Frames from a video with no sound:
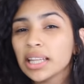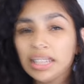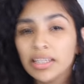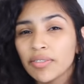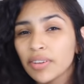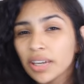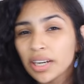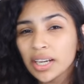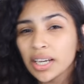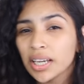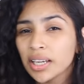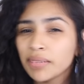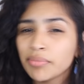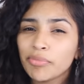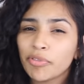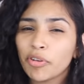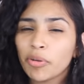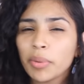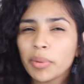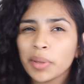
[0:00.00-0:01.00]
Leave it
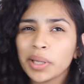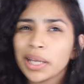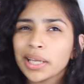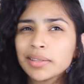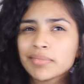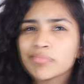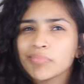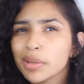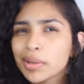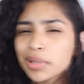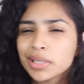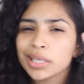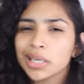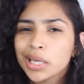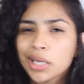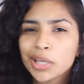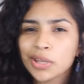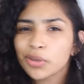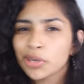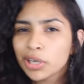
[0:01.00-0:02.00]
in for maybe like maybe
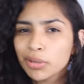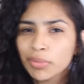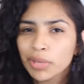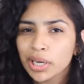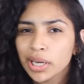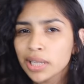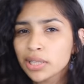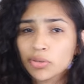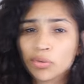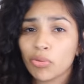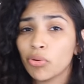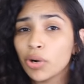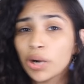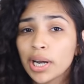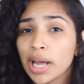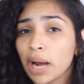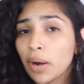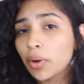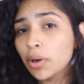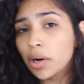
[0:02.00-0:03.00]
10, 30 minutes or
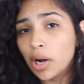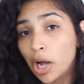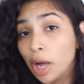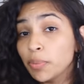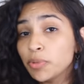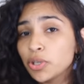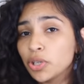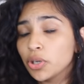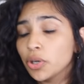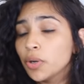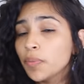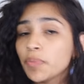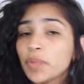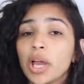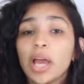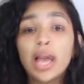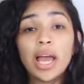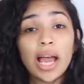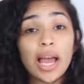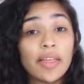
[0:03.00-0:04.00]
an hour, up to you,
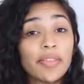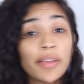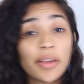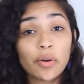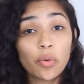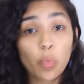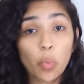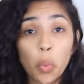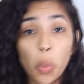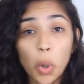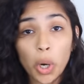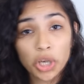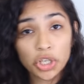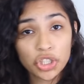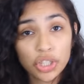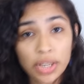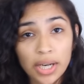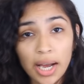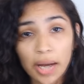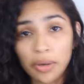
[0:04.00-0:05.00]
and then
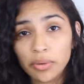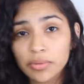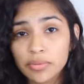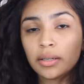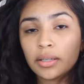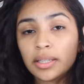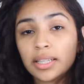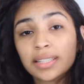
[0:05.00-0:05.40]
wash it out.